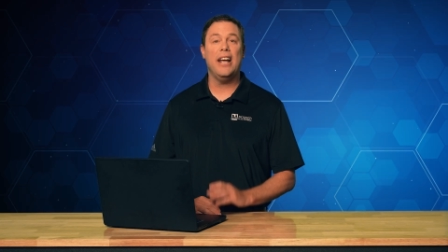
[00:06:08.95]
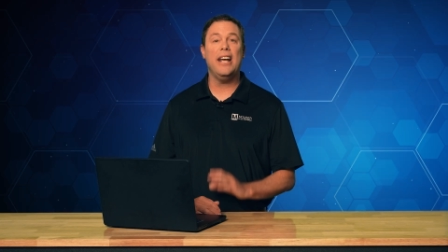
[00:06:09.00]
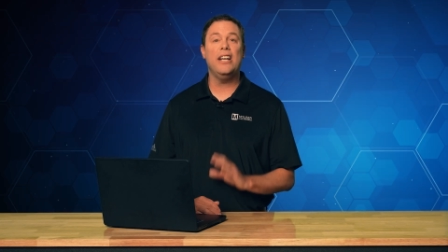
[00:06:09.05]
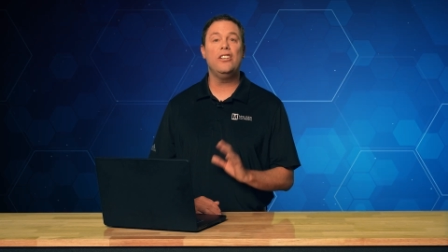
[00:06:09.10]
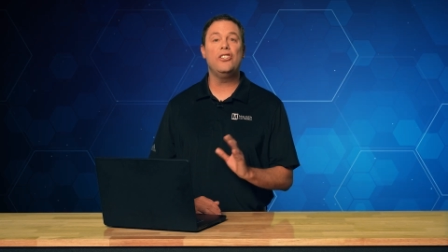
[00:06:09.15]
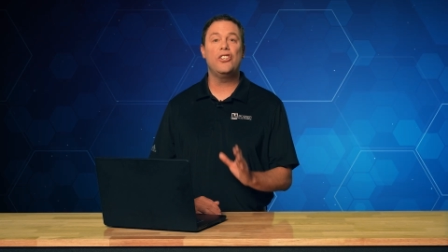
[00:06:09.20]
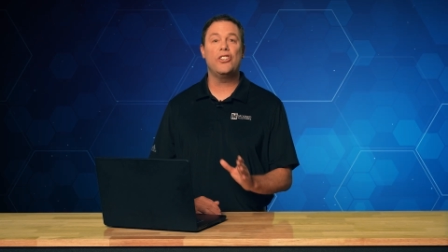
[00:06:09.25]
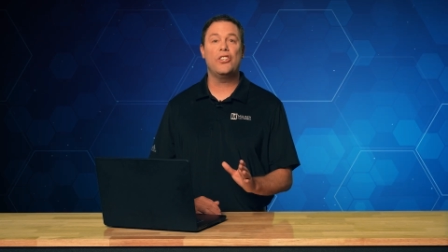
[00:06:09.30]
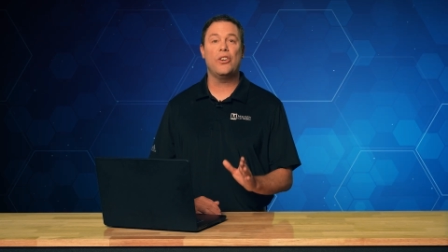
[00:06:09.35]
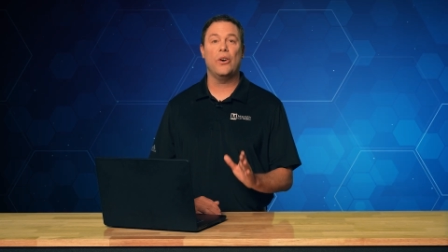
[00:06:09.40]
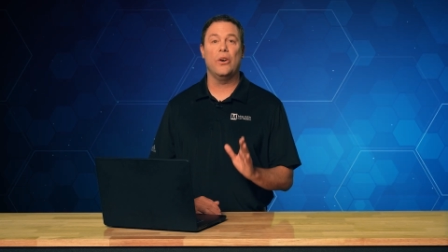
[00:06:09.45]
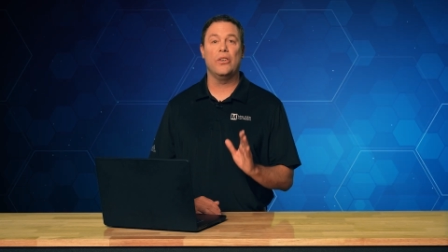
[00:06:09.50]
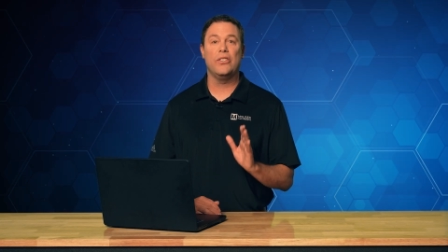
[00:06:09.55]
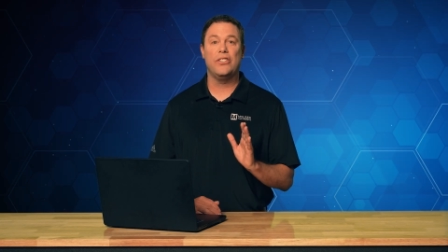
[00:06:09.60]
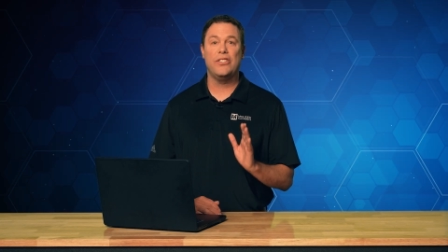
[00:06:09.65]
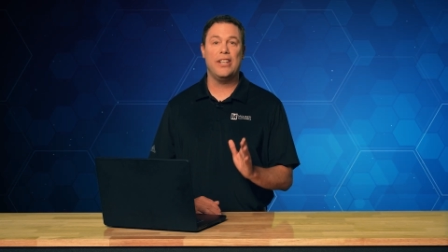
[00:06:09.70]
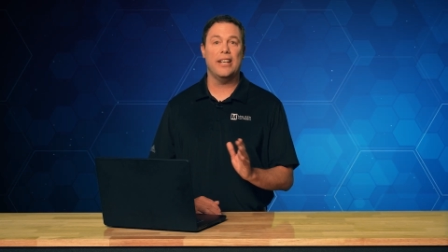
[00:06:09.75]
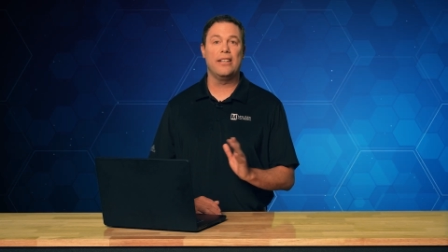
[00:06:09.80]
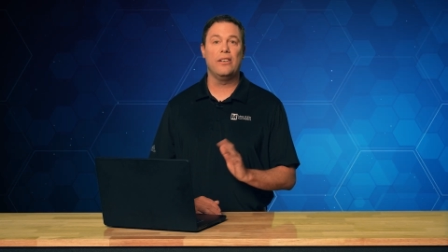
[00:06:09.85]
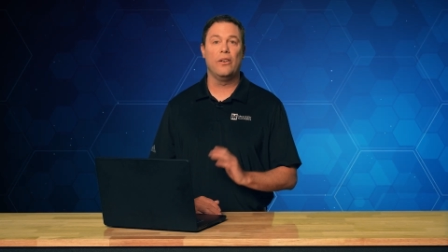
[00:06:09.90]
ensures
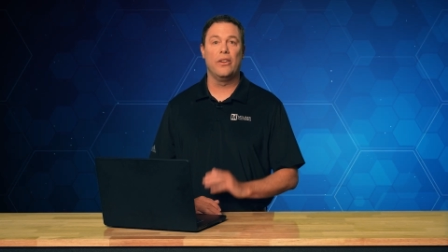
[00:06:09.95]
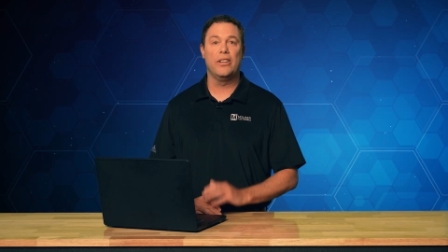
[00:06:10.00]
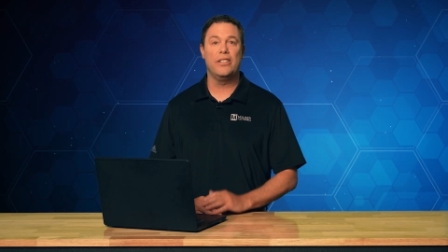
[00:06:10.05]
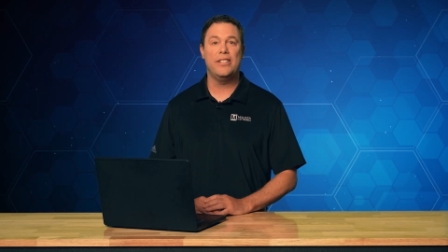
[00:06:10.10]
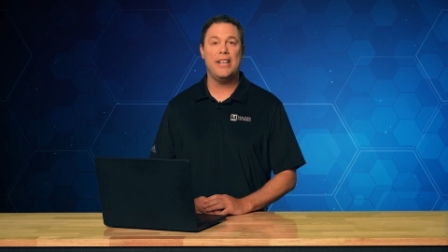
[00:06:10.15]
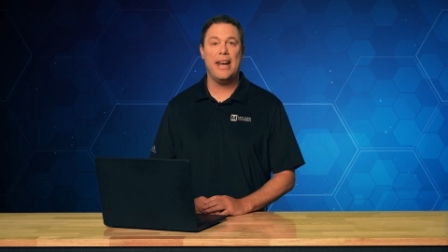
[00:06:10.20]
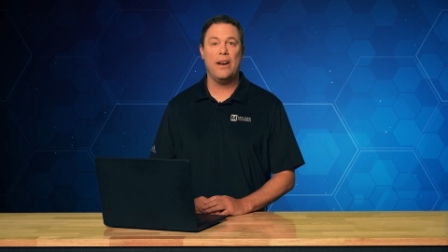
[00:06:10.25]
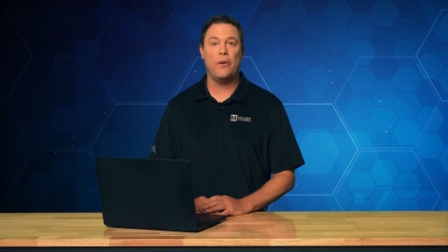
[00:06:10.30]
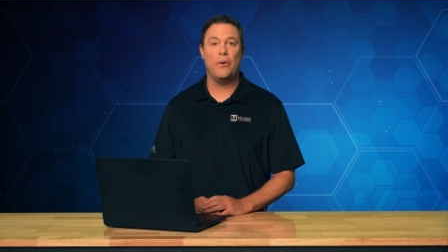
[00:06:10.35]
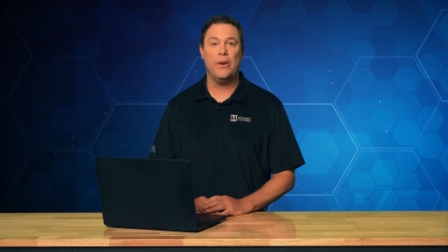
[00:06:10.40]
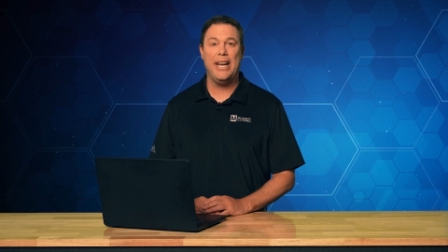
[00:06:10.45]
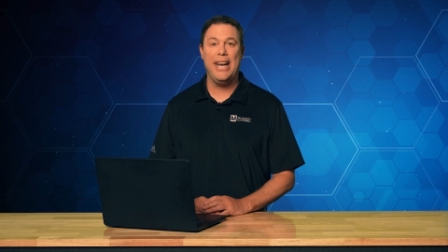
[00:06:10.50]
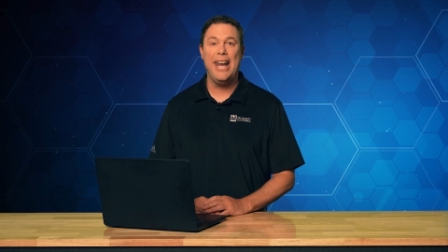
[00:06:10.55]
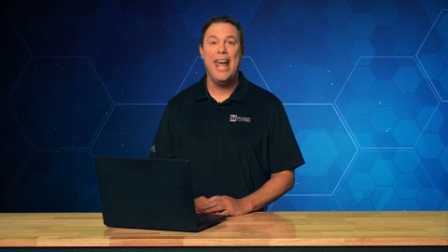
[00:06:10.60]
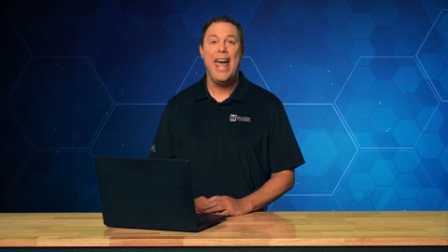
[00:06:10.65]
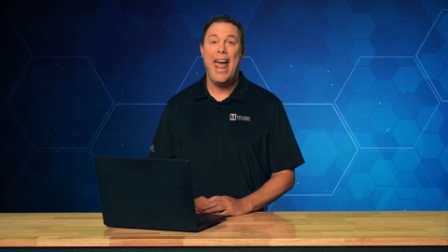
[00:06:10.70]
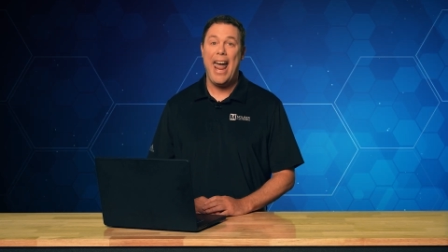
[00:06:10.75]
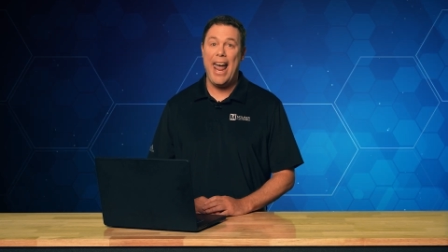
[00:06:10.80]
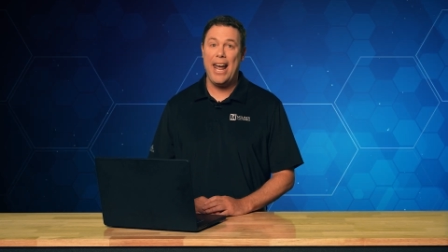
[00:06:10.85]
signal integrity